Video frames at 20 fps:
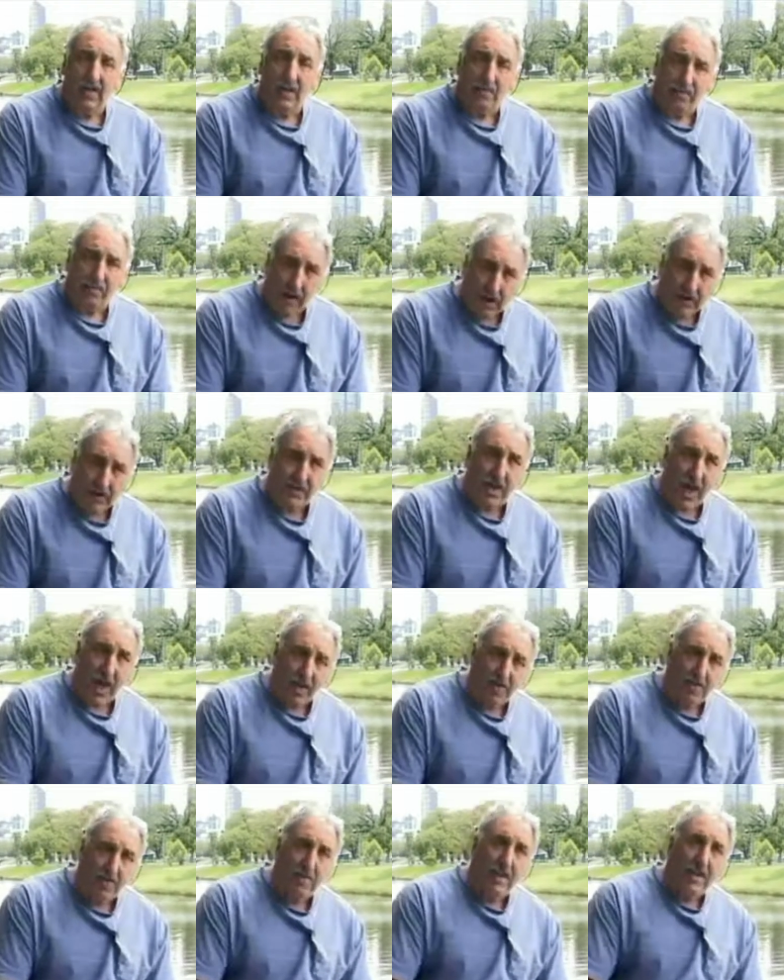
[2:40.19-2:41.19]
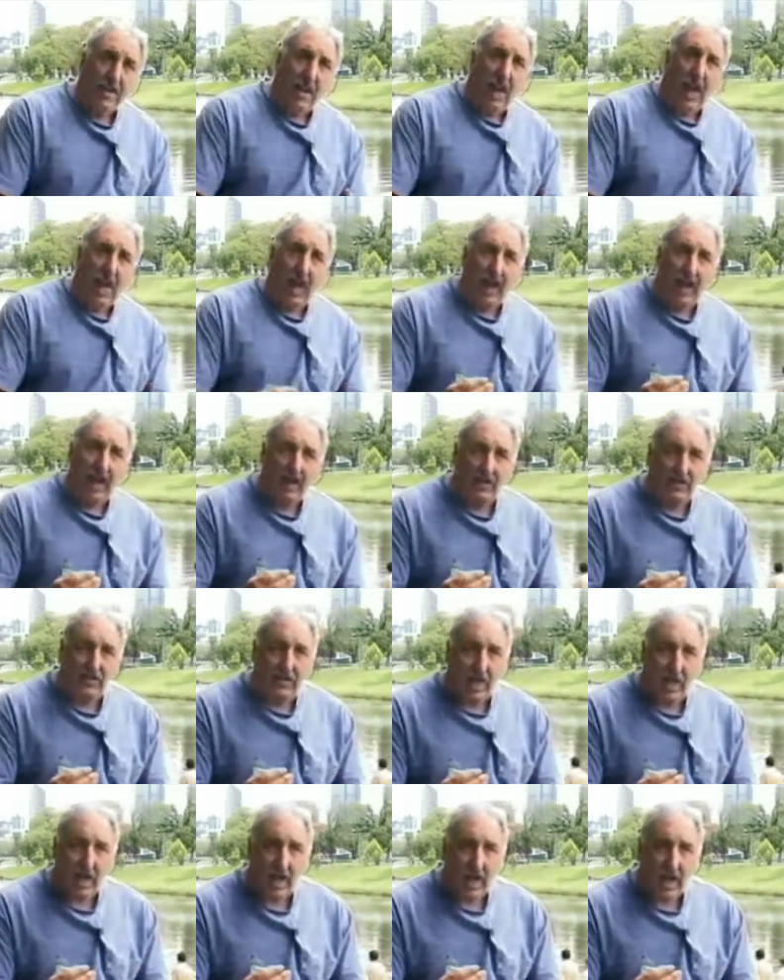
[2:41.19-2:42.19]
The Bracks government
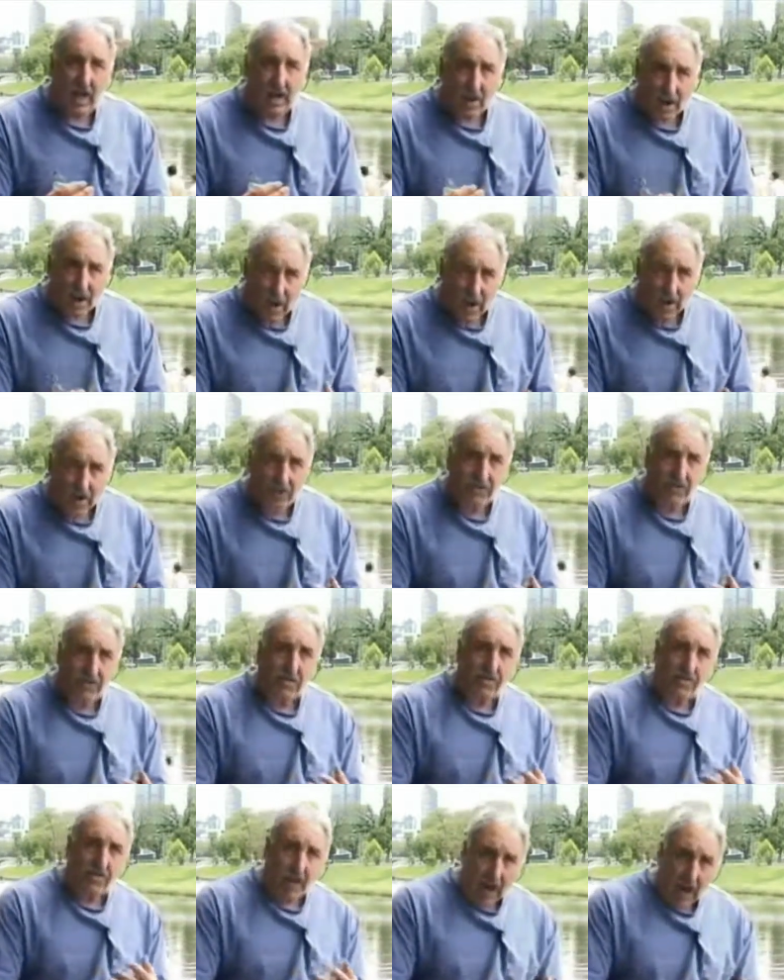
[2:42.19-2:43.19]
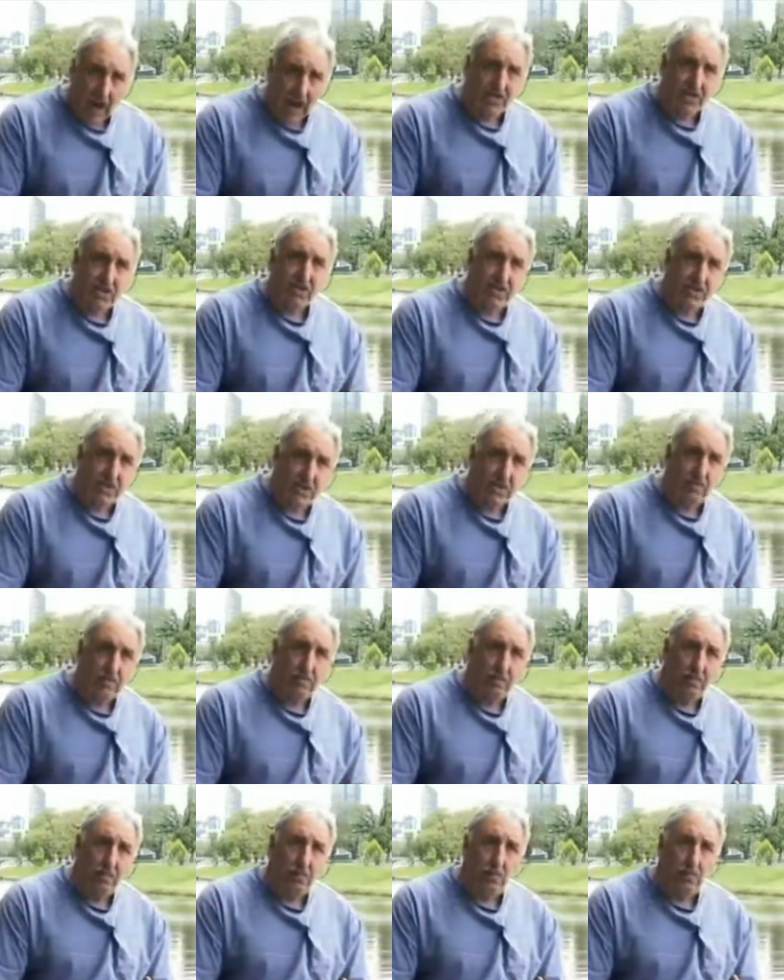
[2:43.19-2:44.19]
has a close relationship
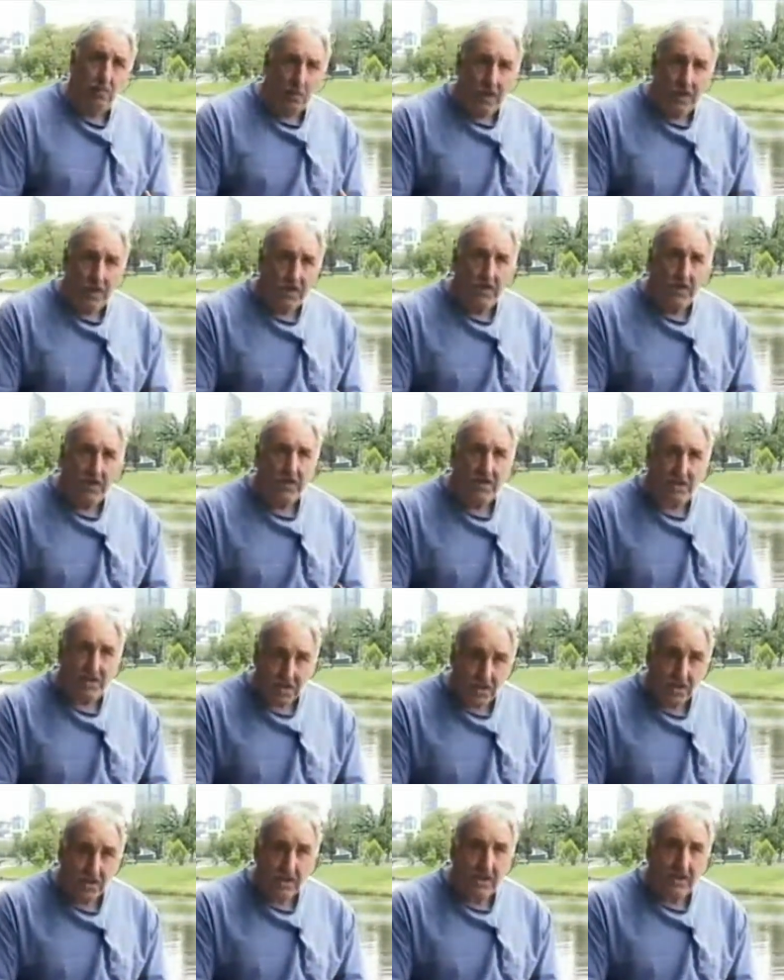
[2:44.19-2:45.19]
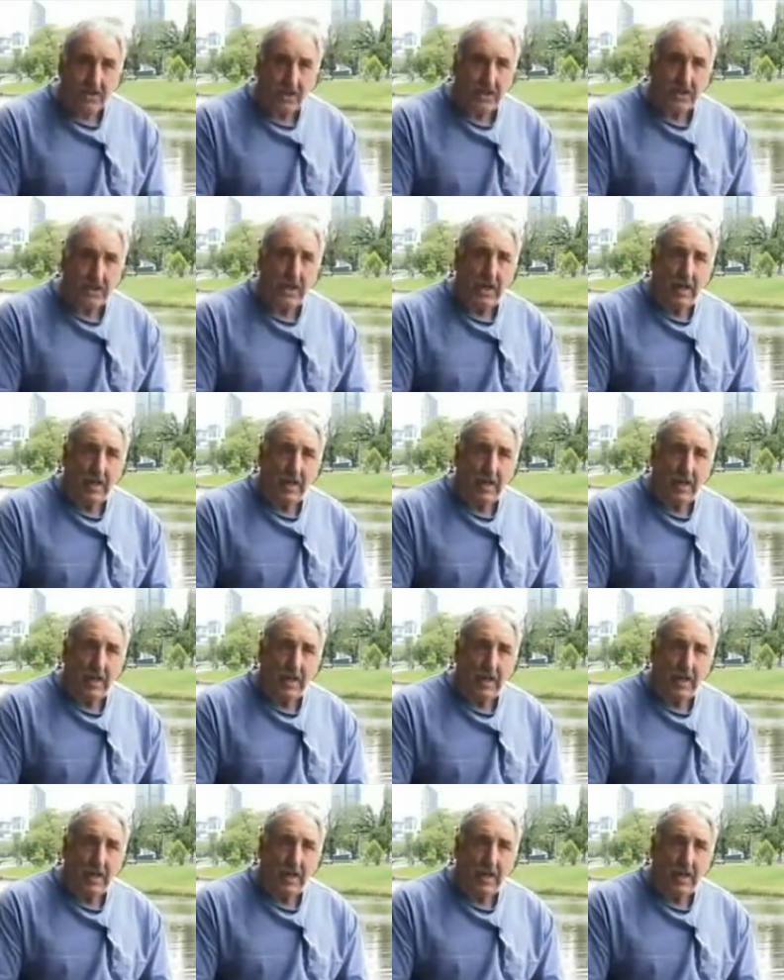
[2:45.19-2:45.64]
with the shooters.